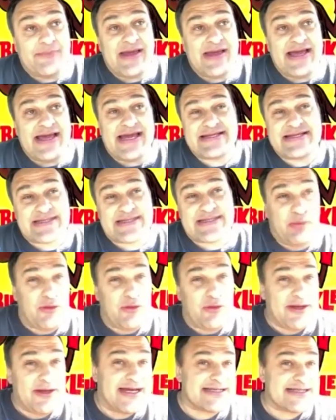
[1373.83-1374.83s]
it's
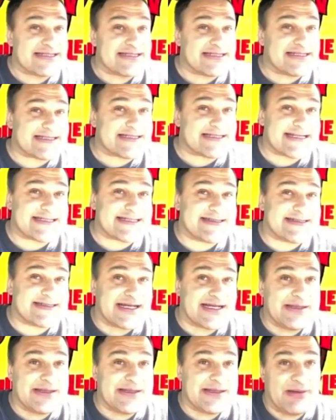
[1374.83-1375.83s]
important not to just get
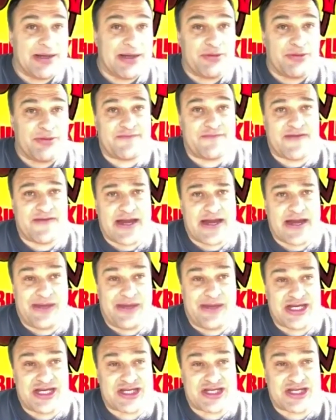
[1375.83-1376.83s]
stuck in the bubble of
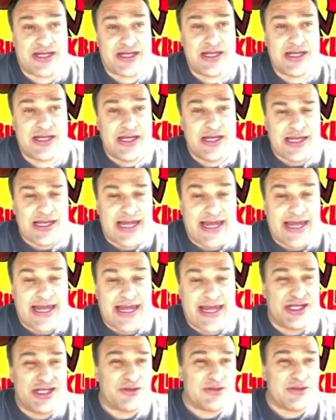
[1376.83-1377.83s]
animation. Like,
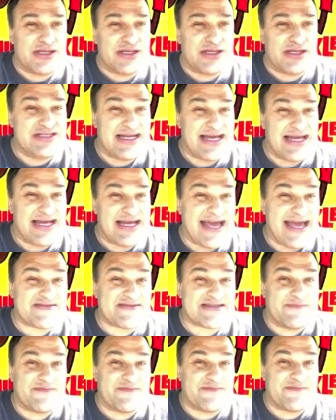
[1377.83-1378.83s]
have
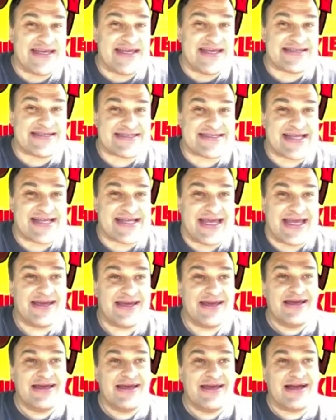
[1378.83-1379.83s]
some vices. Like
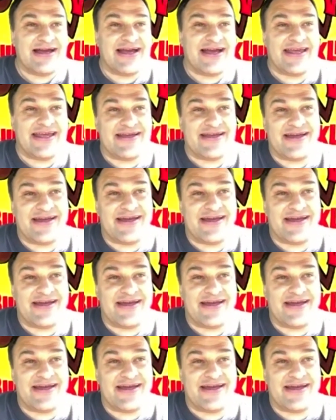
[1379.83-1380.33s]
I